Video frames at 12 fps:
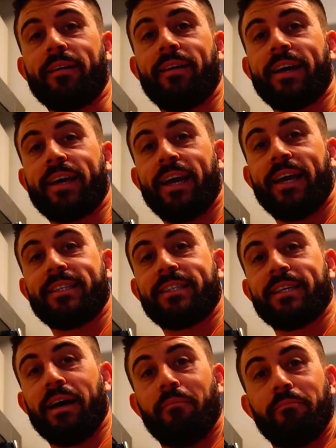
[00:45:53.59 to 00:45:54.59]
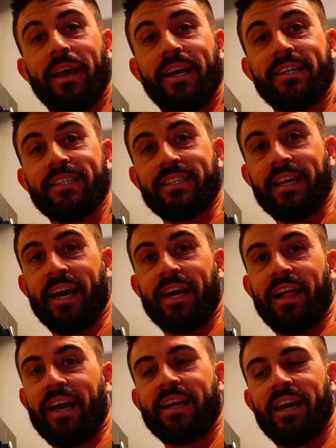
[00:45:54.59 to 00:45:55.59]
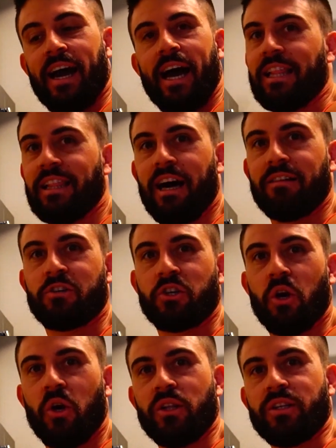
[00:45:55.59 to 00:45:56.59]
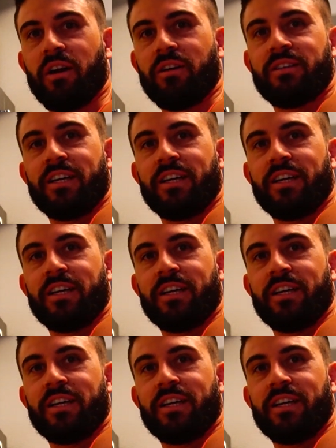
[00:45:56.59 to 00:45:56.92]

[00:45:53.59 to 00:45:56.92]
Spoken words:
Like, it's amazing. Like, I love shoulders.